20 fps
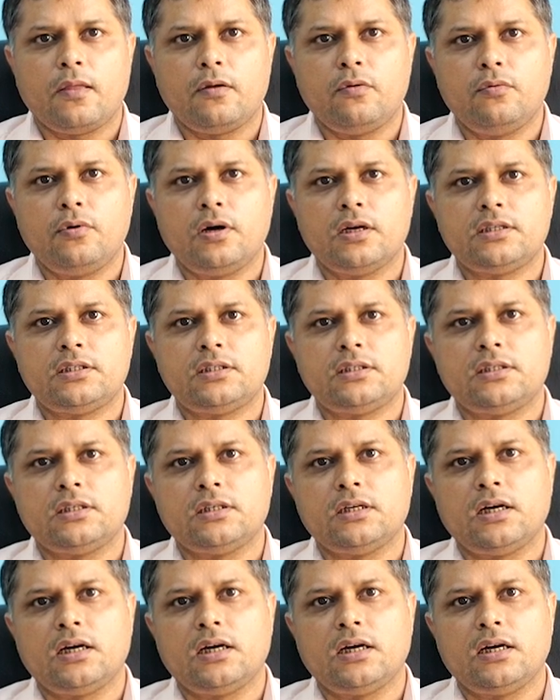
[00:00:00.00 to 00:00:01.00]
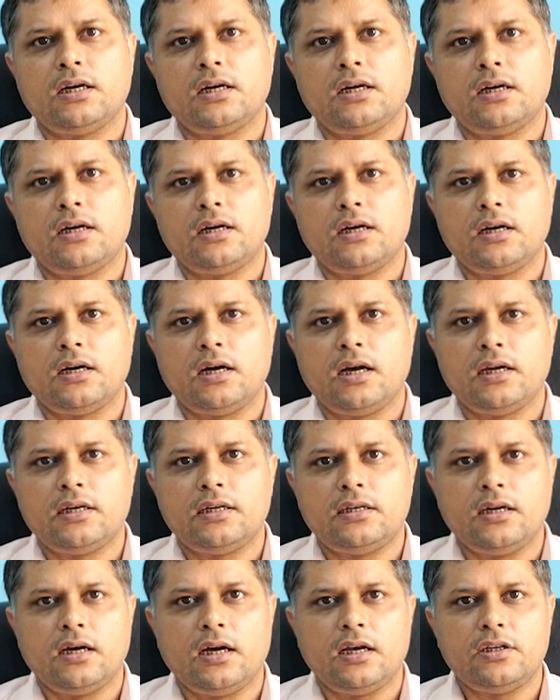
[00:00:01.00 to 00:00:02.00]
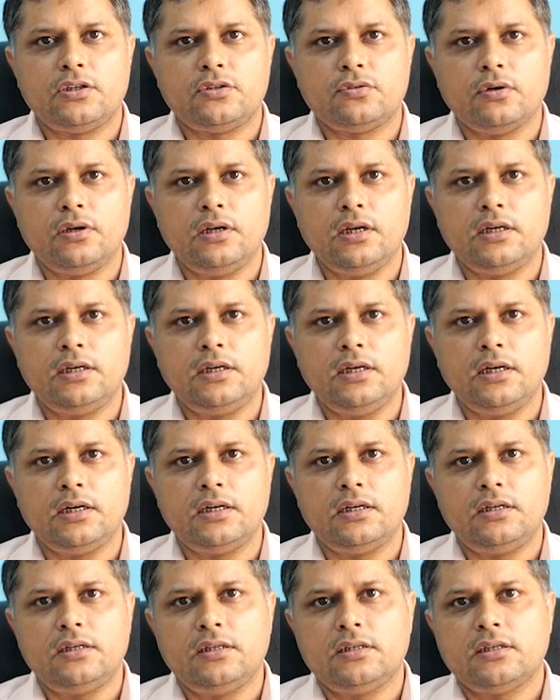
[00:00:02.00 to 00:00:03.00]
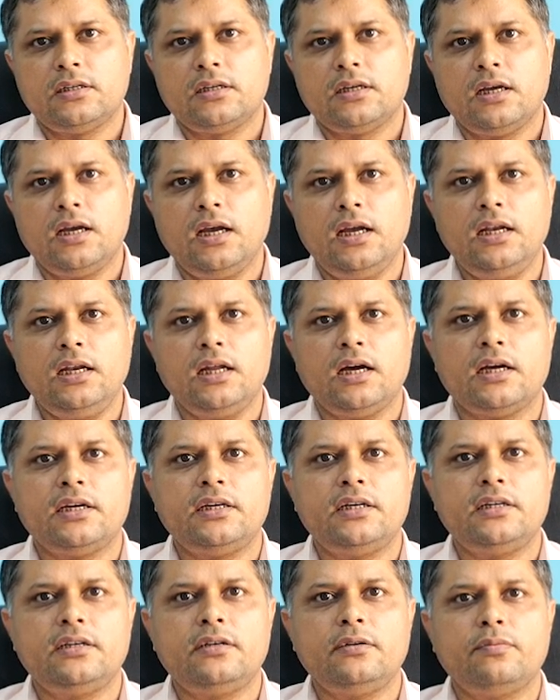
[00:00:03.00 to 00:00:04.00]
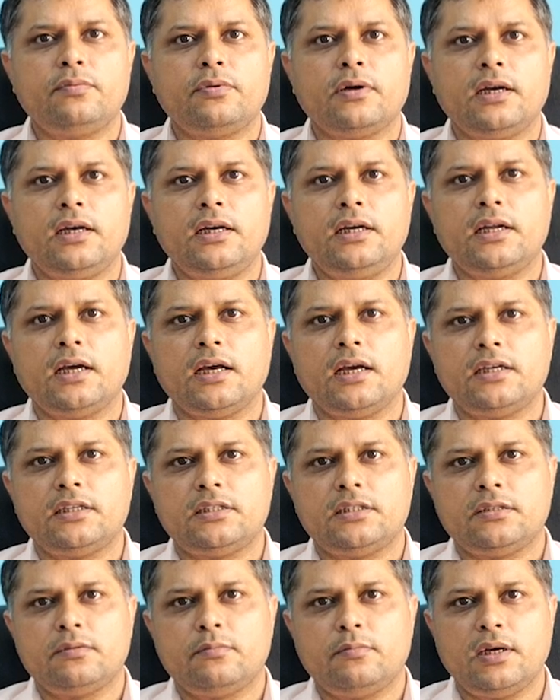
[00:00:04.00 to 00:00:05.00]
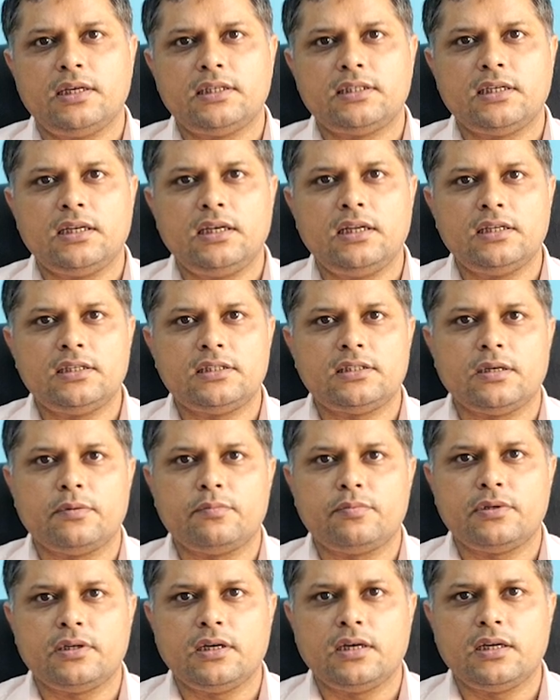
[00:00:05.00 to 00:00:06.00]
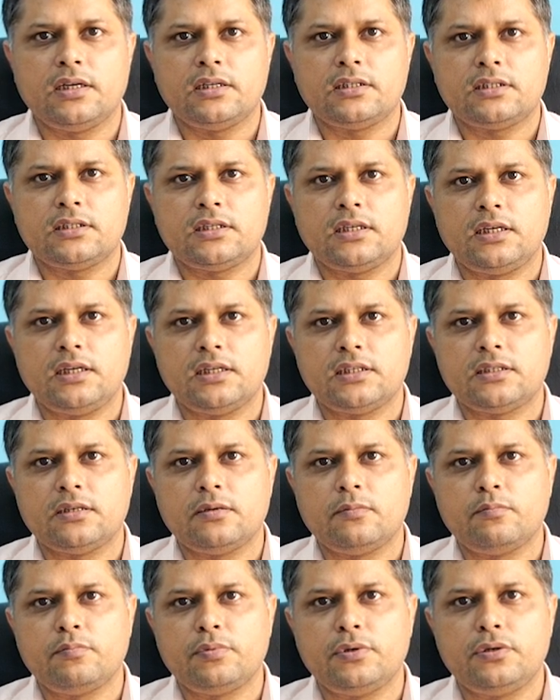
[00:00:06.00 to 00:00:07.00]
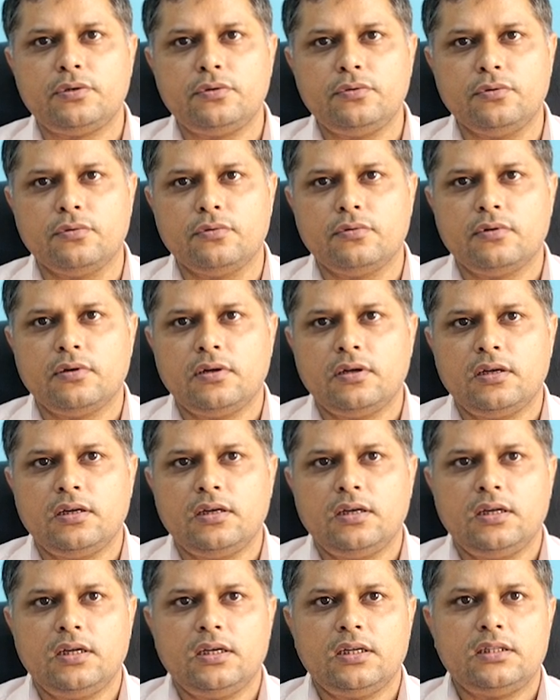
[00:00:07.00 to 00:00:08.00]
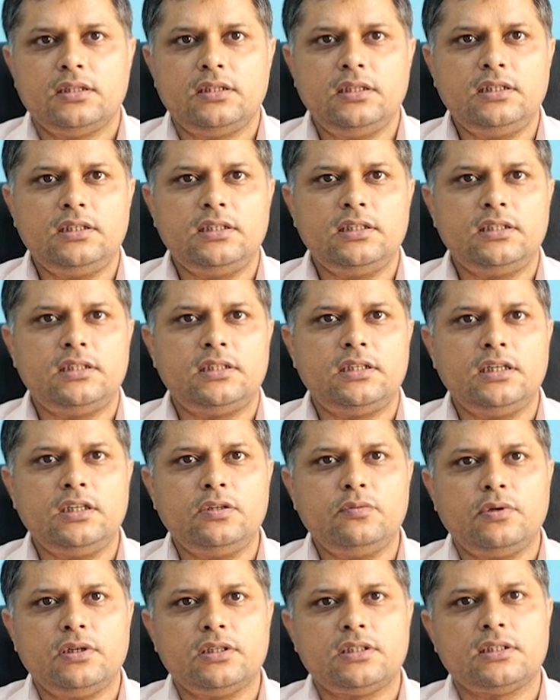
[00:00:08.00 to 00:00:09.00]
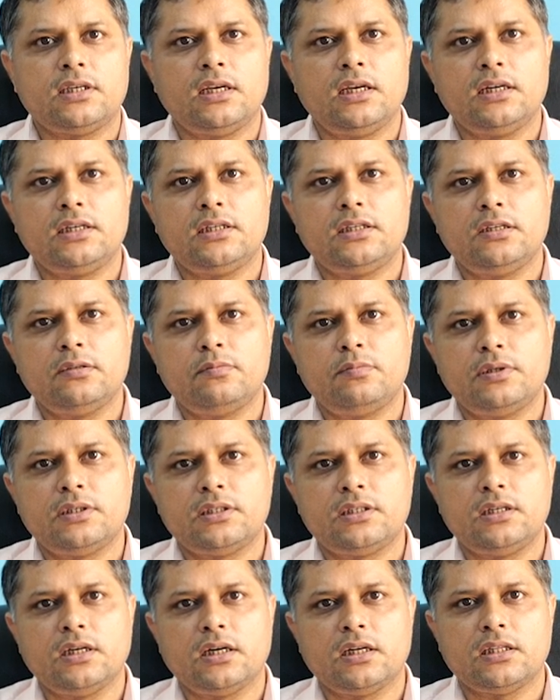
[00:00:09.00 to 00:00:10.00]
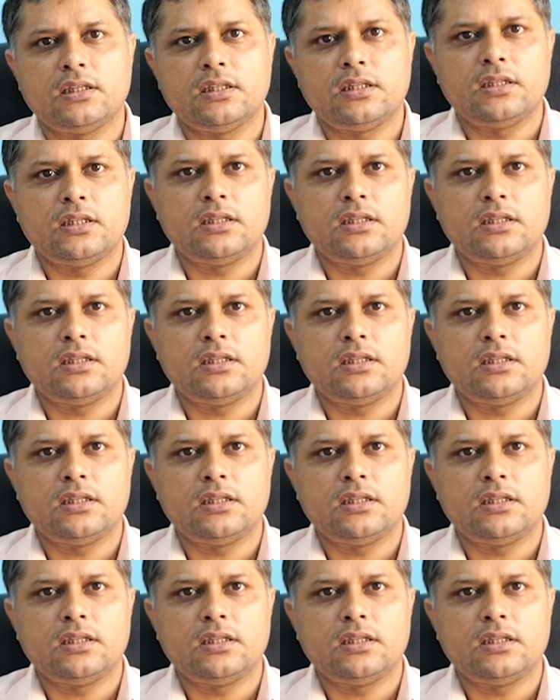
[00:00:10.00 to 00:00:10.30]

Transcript: was isolated and identified as Bacillus subtilis SMP2. This strain was selected based on